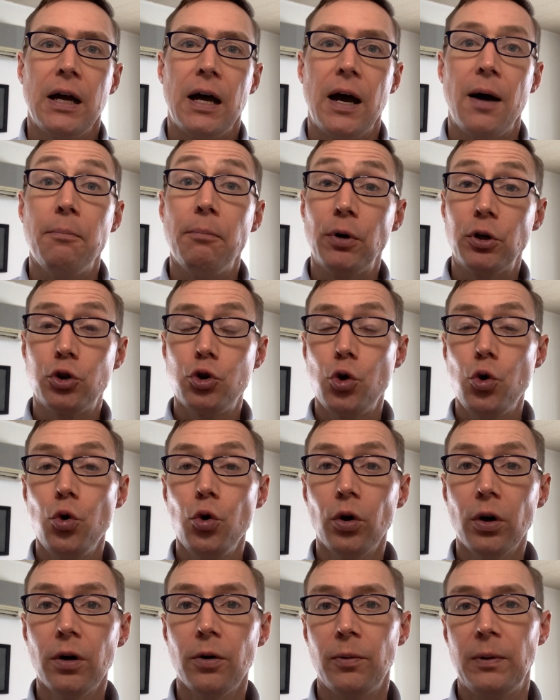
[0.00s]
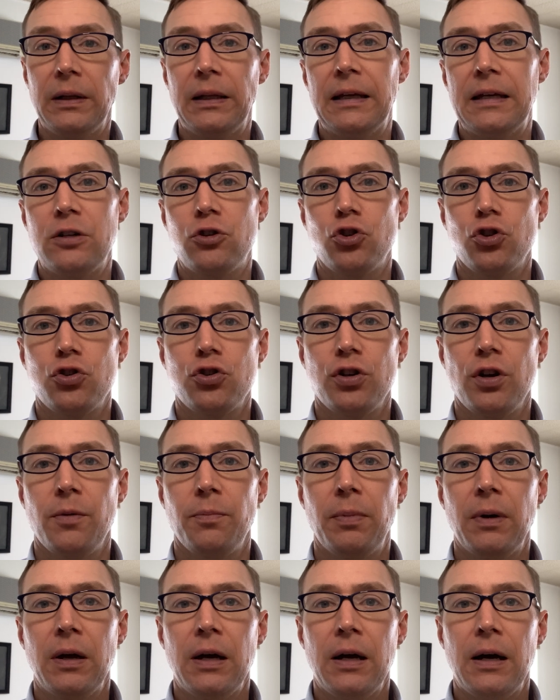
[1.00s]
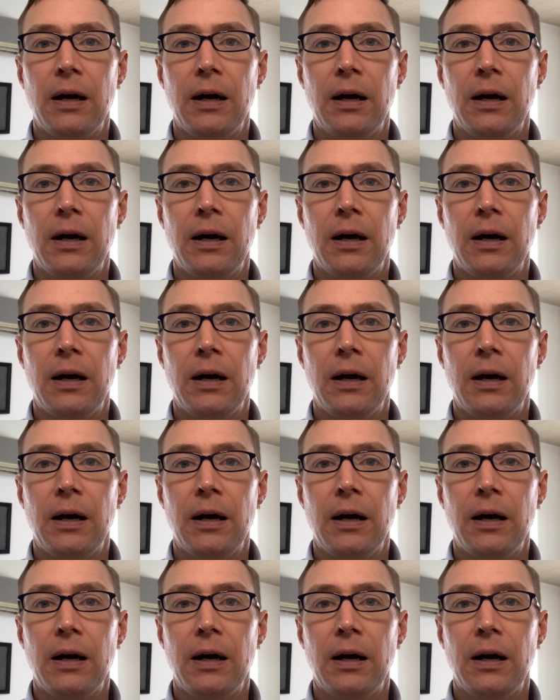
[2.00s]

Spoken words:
a mature relationship